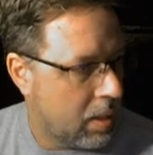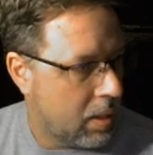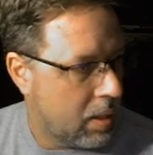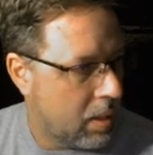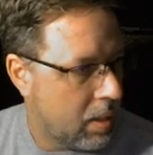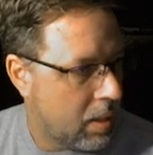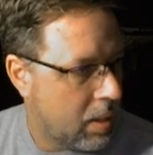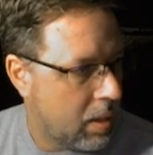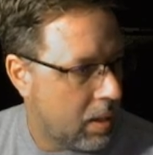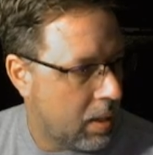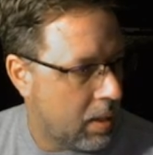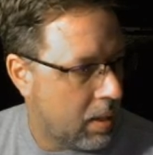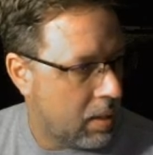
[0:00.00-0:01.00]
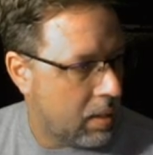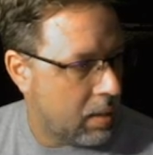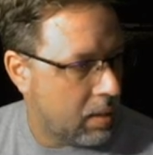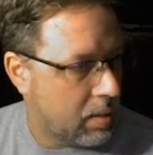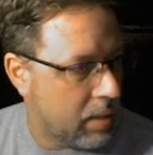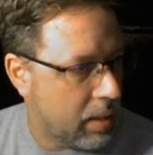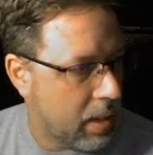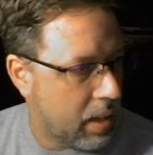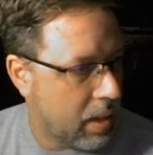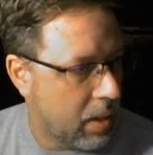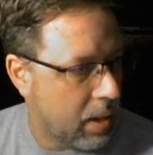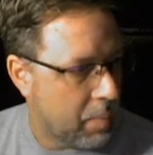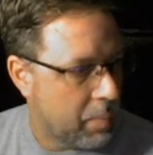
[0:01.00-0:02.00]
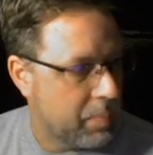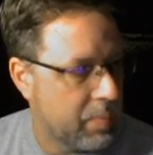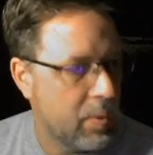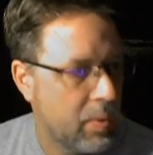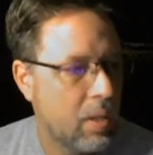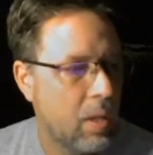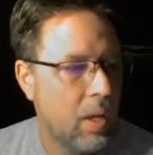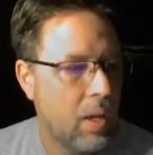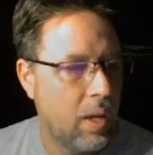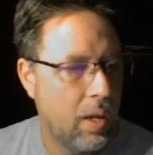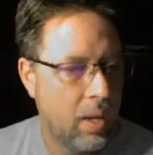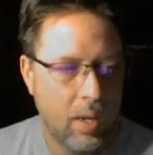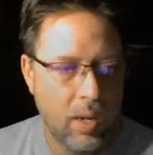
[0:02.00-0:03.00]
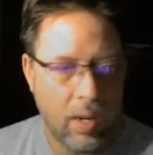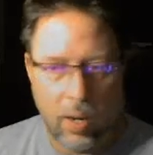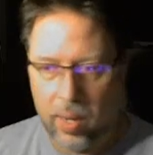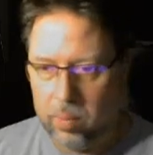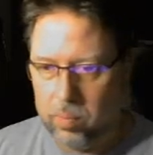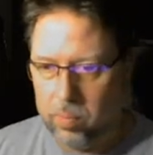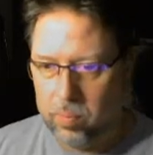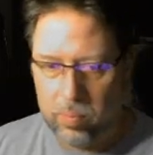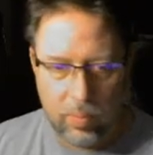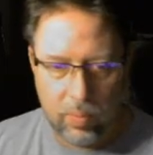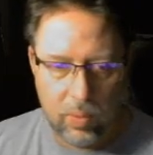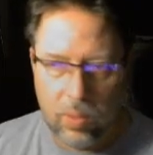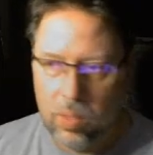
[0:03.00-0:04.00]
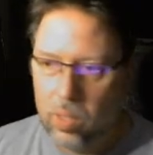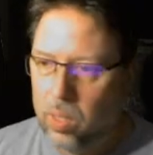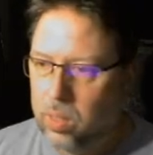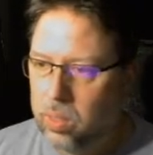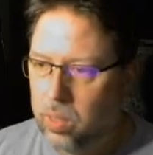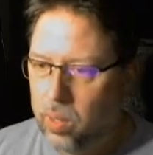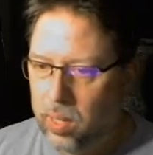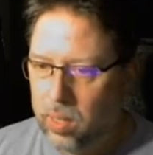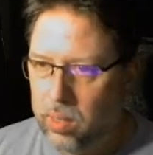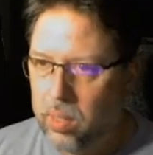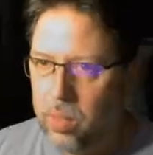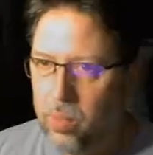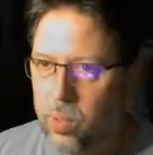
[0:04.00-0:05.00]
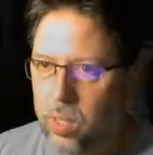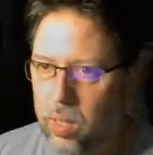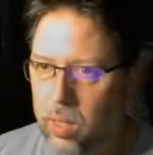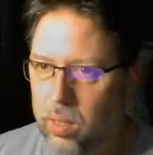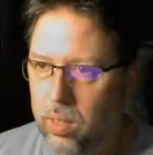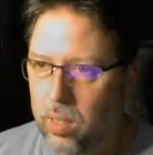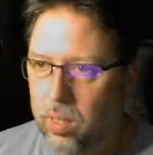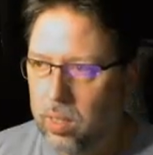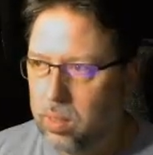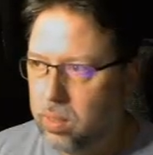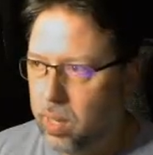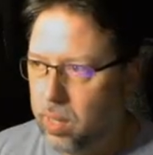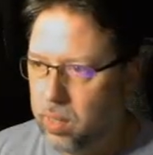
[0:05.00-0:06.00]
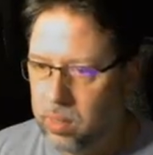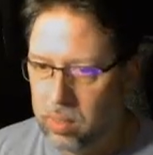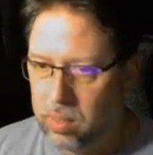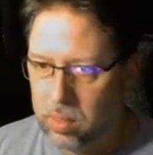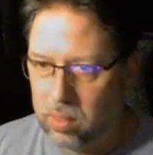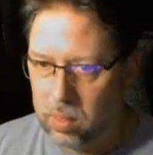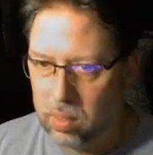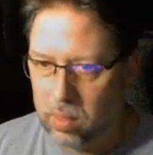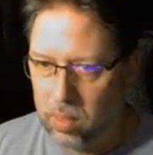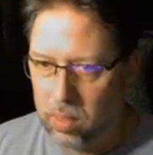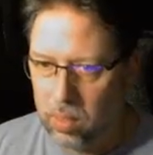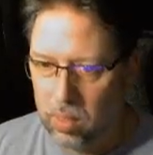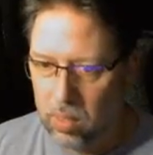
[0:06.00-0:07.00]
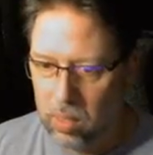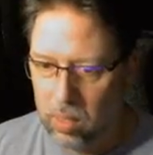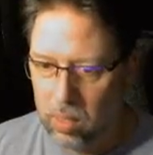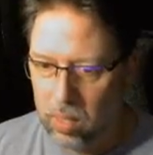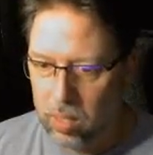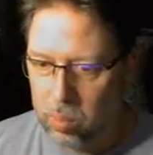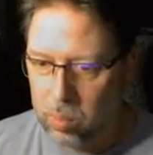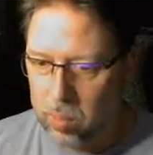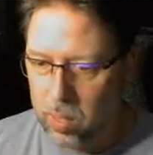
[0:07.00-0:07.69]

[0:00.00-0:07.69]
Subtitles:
And that looks like it. Okay. All right. So let's go ahead and see if we can get this next mob.